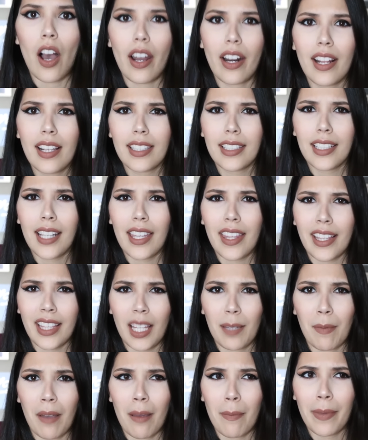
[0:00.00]
Honestly, I think
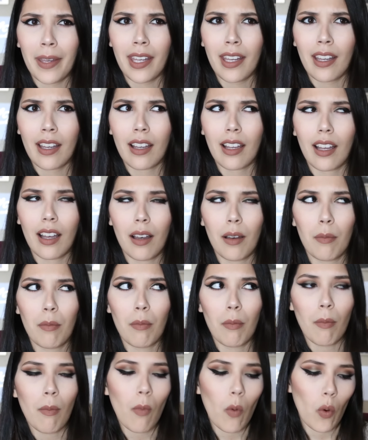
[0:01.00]
that might be
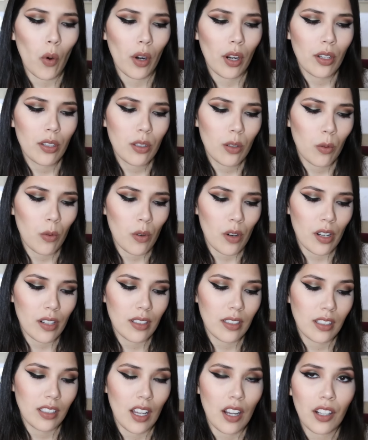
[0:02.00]
more
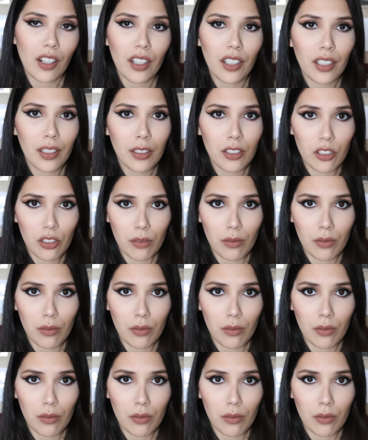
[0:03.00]
towards younger